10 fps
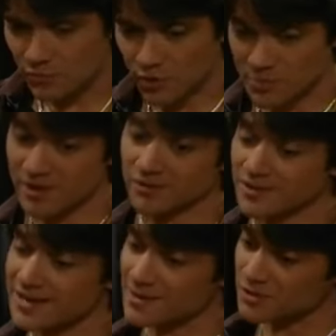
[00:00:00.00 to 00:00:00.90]
Well,
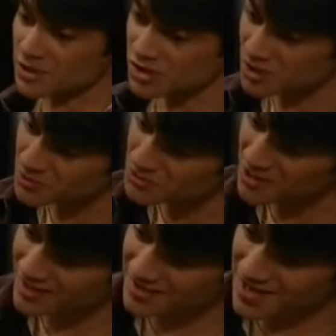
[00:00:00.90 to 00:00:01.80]
apparently I'm just slowing you
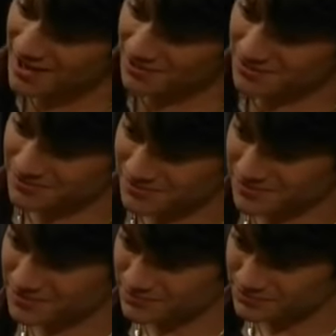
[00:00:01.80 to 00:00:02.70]
guys down.
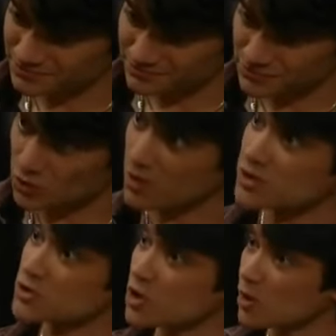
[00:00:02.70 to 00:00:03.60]
So why
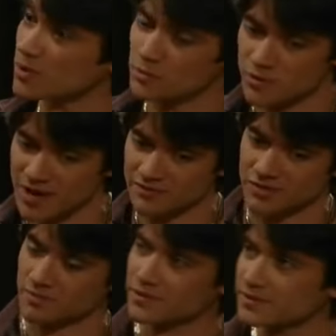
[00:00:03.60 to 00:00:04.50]
don't you call me when you have
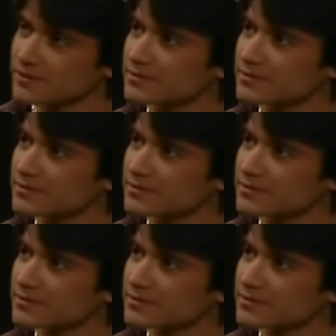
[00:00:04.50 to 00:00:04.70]
something?